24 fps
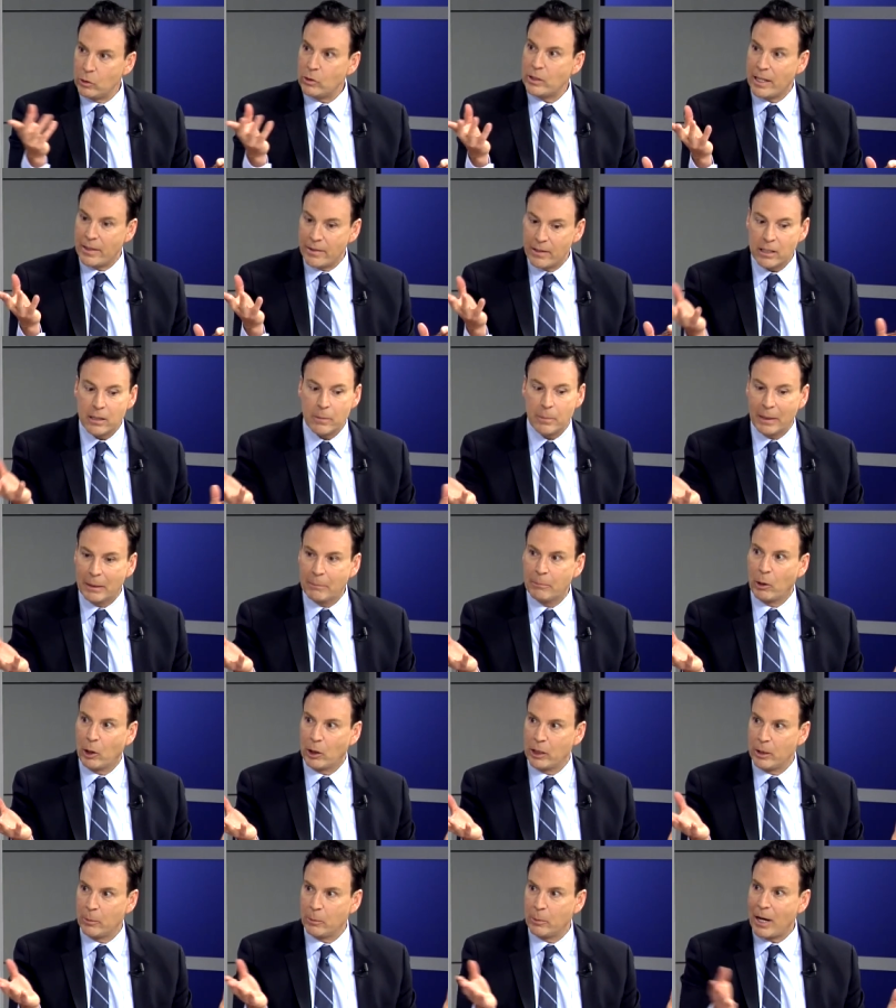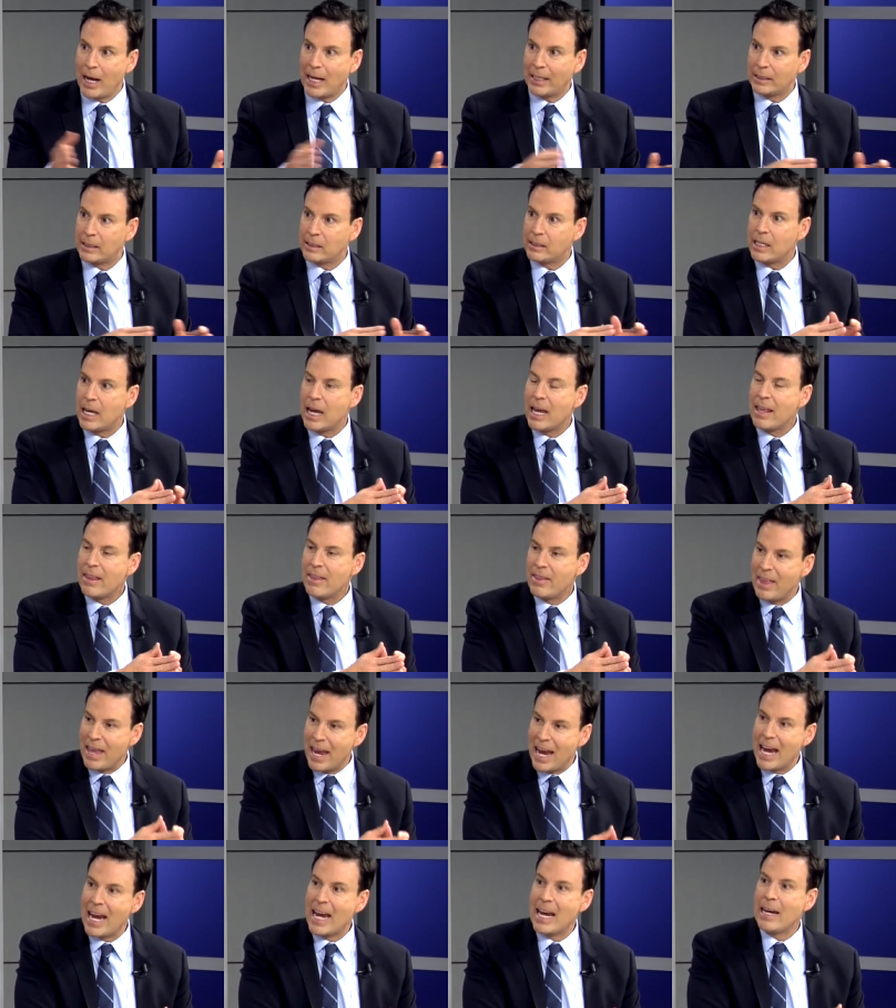you say this is a big part of your practice
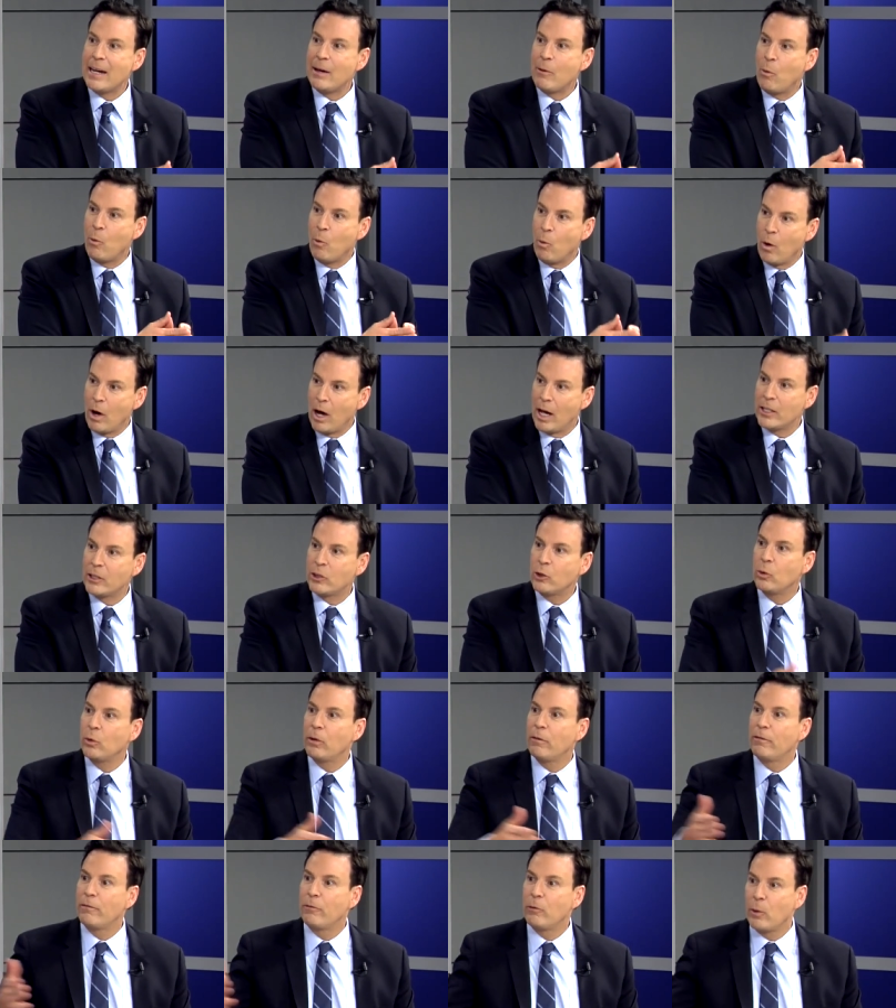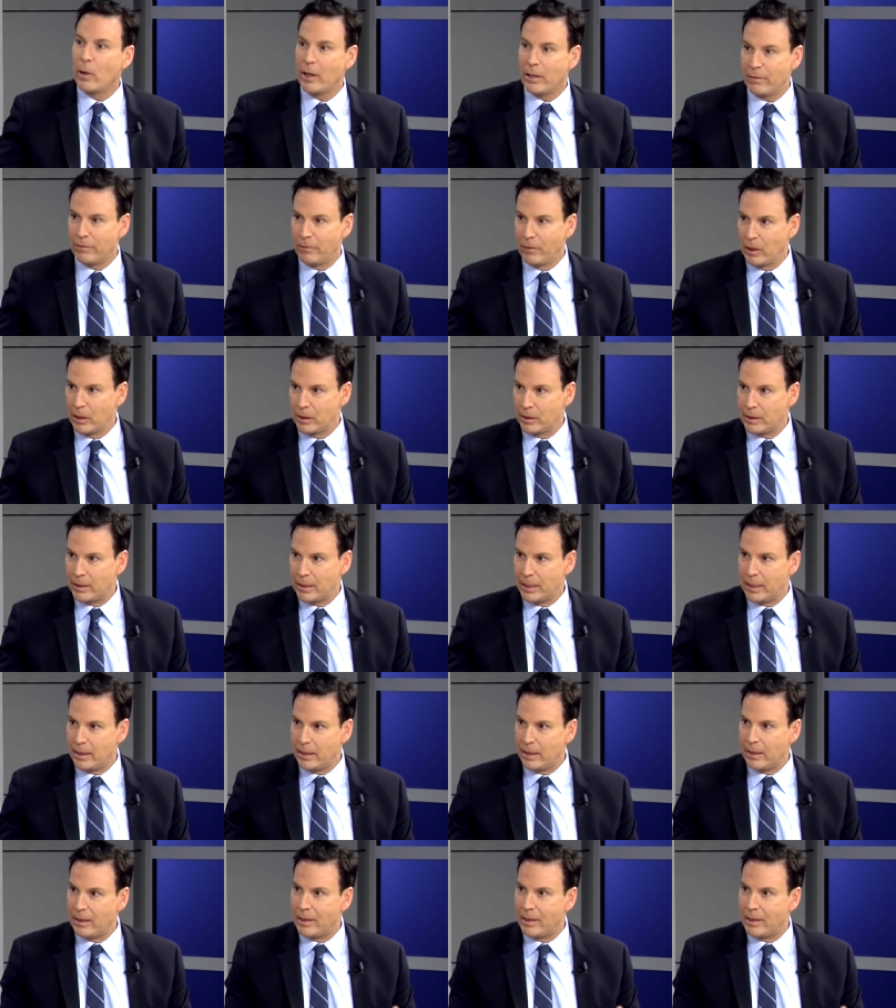they want to avoid false teeth.